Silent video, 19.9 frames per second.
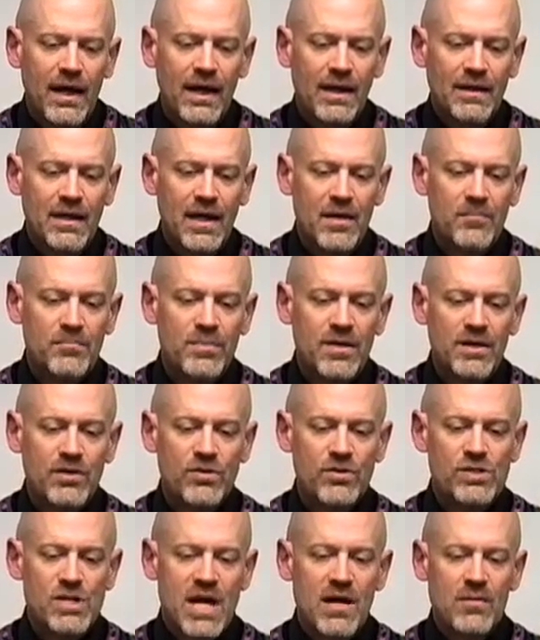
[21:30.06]
And then
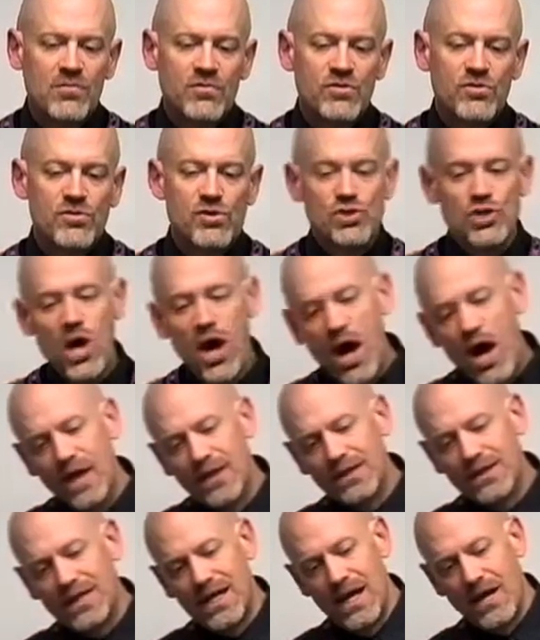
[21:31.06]
Peter, James, and
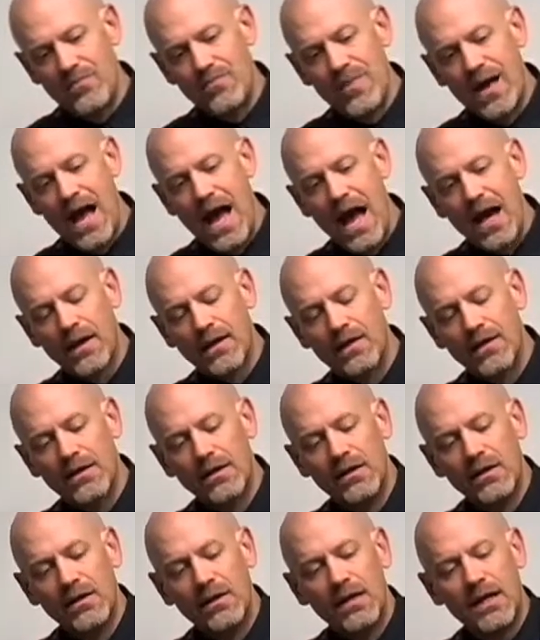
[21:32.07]
John came back
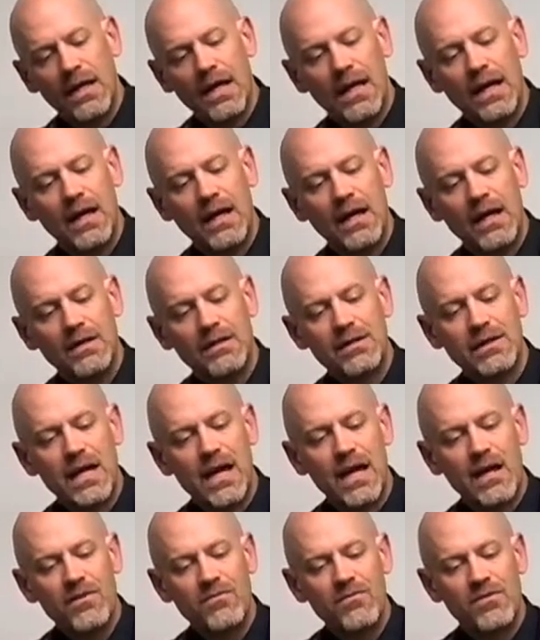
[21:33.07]
and
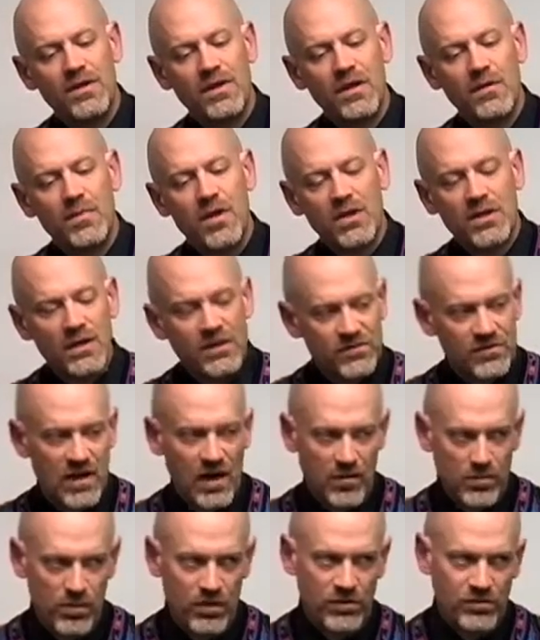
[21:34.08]
gave the
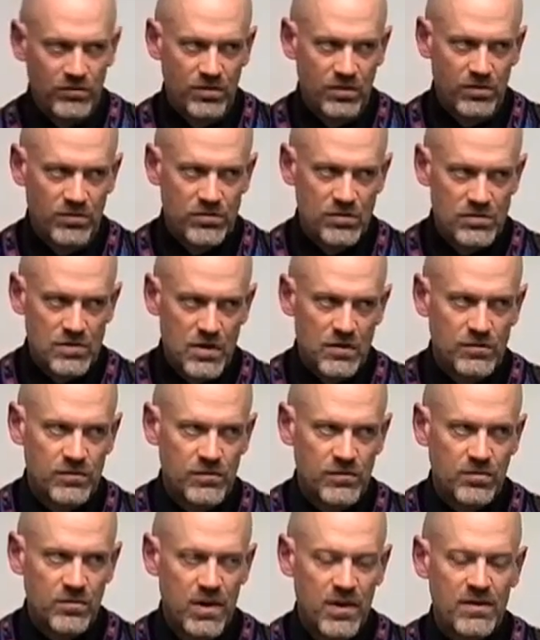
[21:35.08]
Melchizedek priesthood to
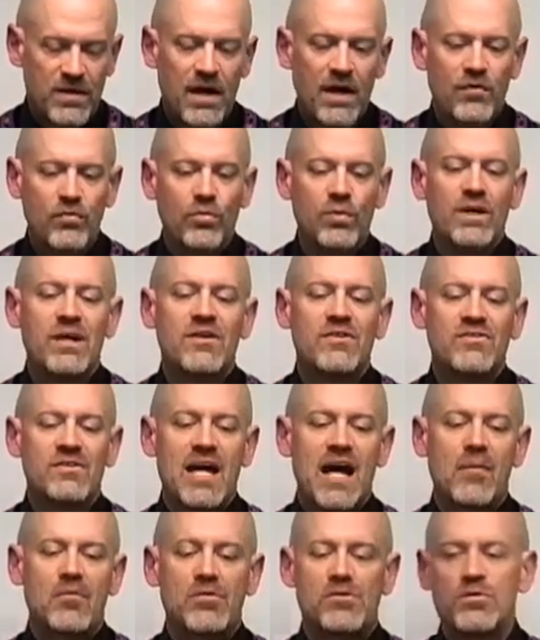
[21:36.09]
Joseph Smith and
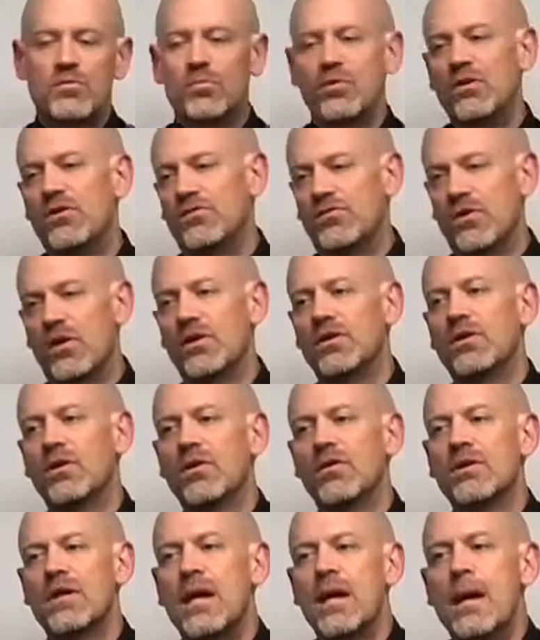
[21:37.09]
reestablished the priesthood on the
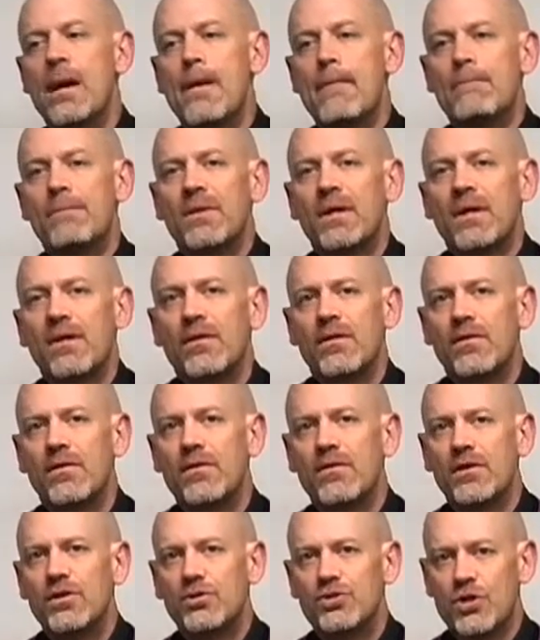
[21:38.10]
earth.
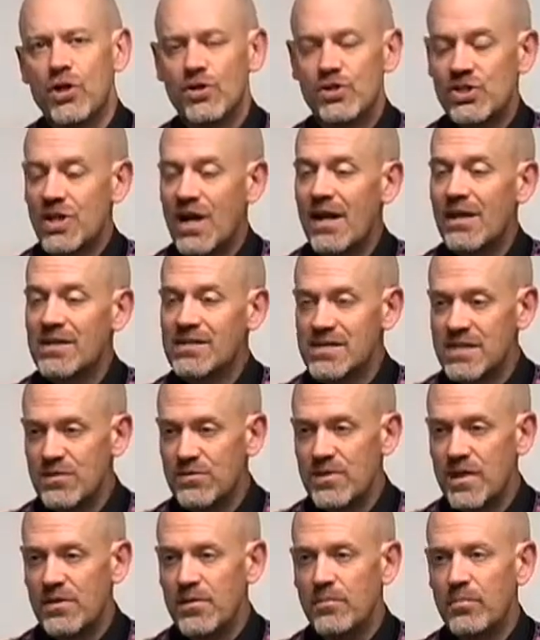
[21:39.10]
The church cannot
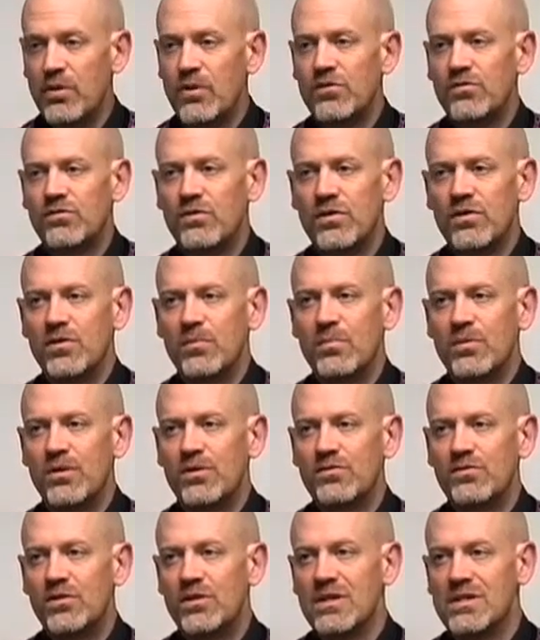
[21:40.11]
exist without the priesthood. The
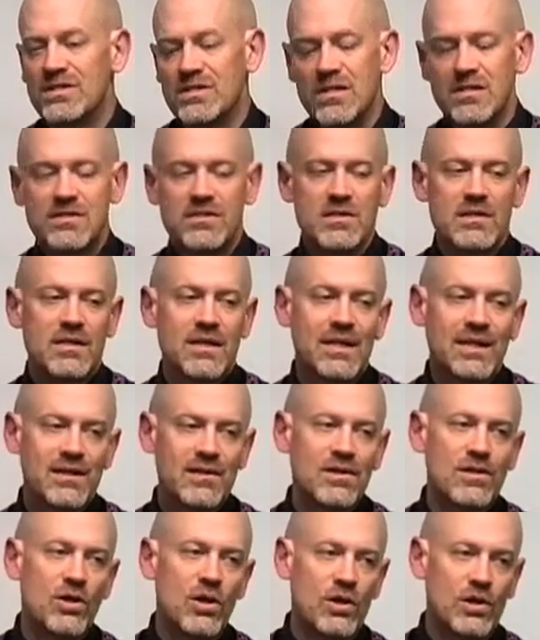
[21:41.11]
priesthood existed
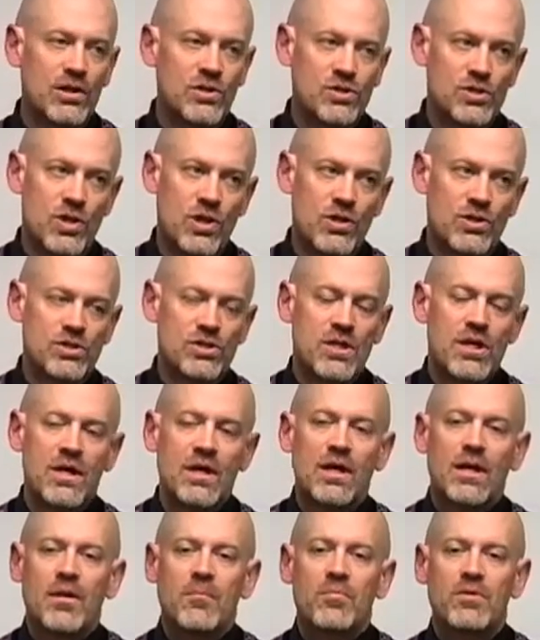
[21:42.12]
in the early church,
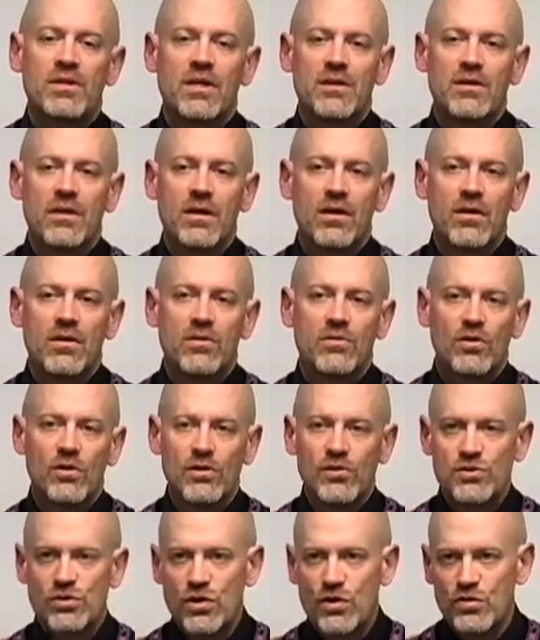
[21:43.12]
but then the
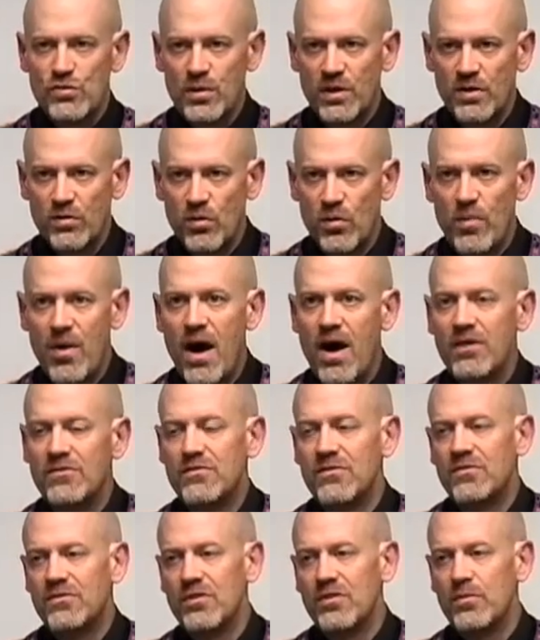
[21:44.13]
early church went into
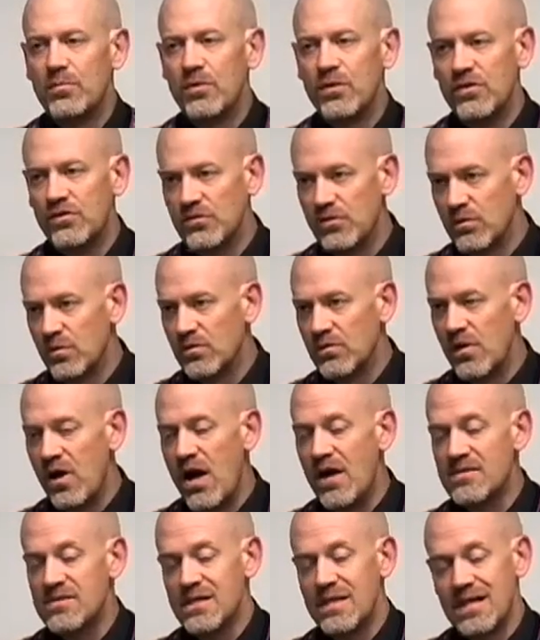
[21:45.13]
apostasy. The priesthood was
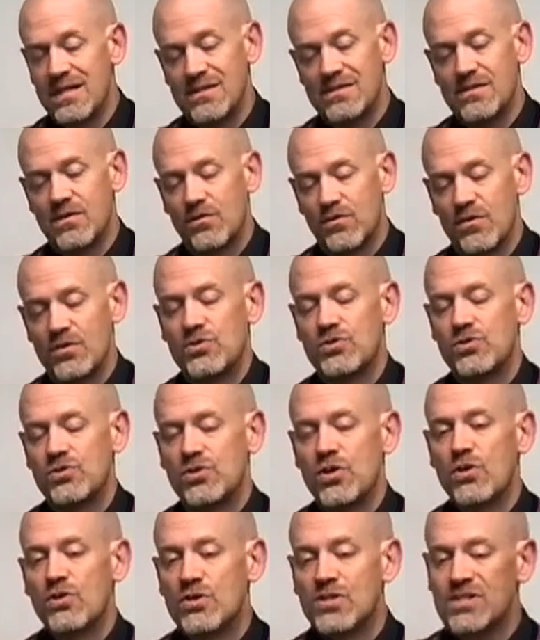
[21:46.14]
lost, and hence the Christian
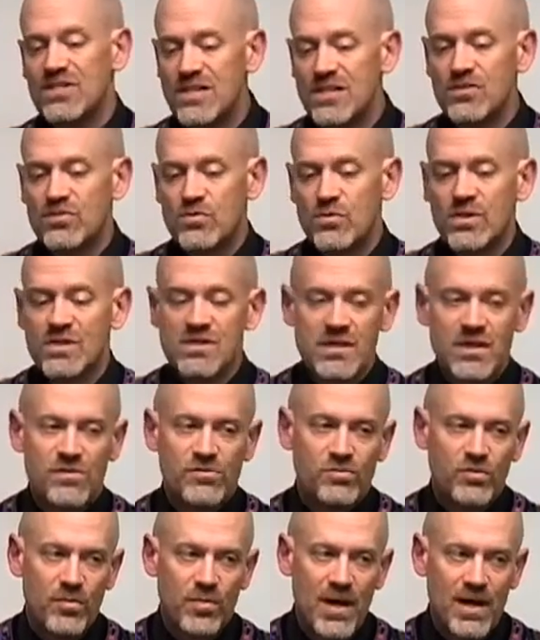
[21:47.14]
church ceased to
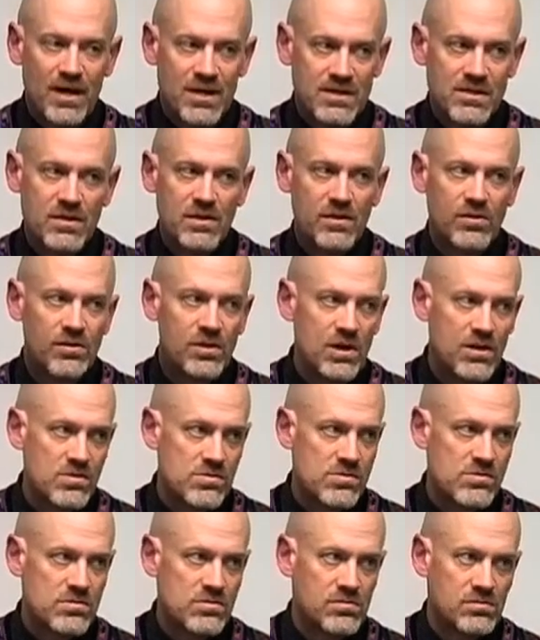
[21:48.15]
exist for about 1800
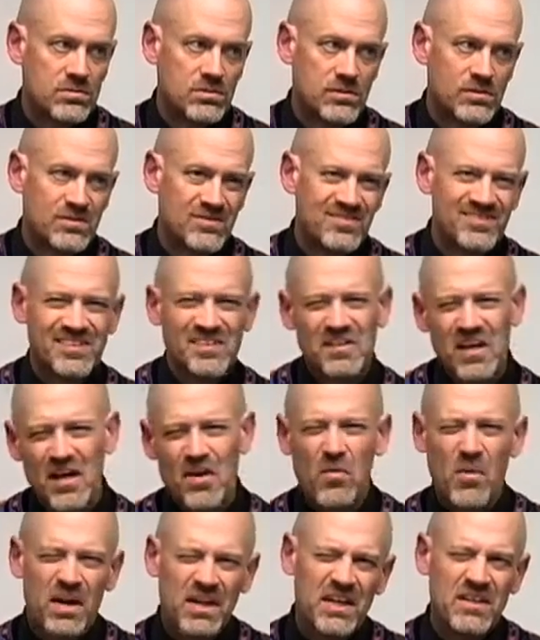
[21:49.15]
years.
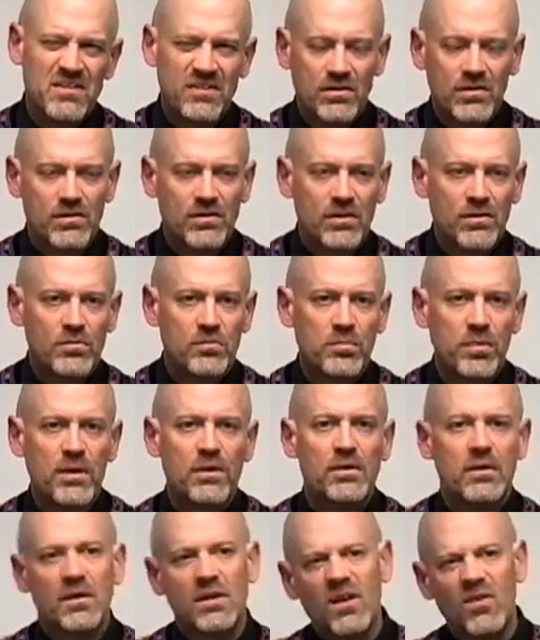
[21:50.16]
Not quite 1800 years,
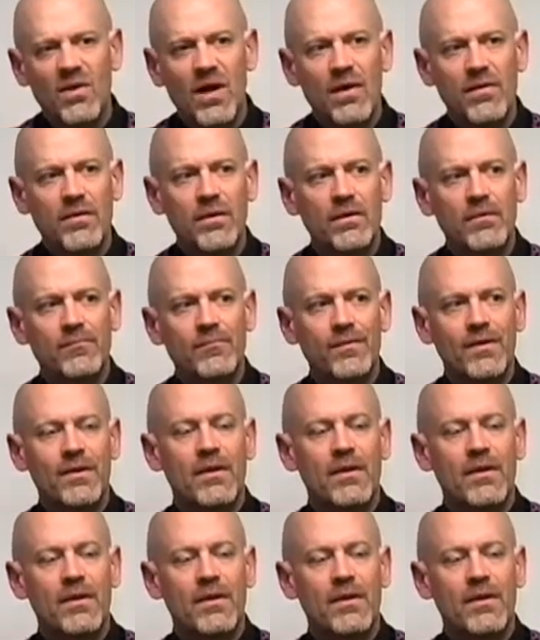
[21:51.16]
but around there.